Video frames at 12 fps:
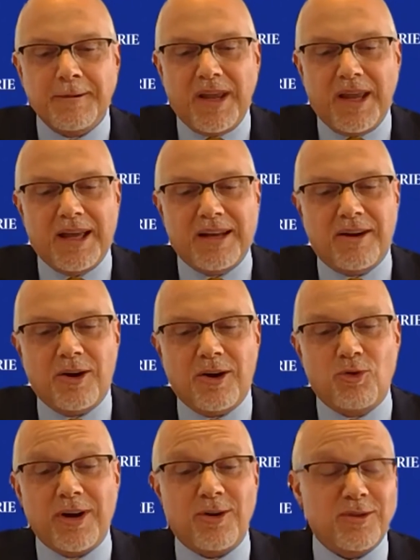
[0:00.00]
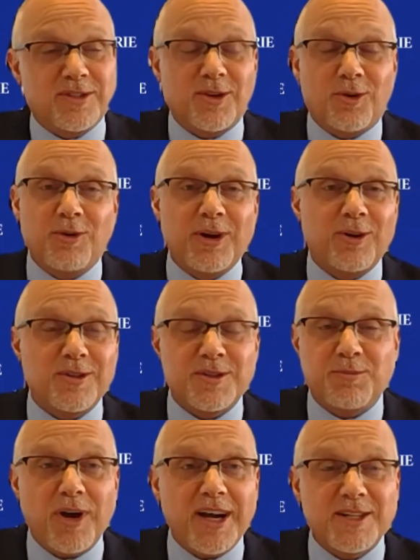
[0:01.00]
And our critical
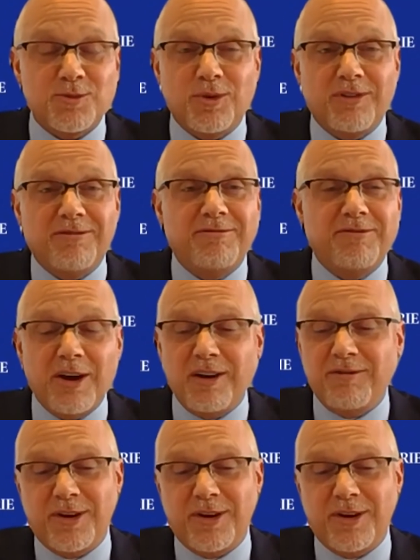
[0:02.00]
supplies were very,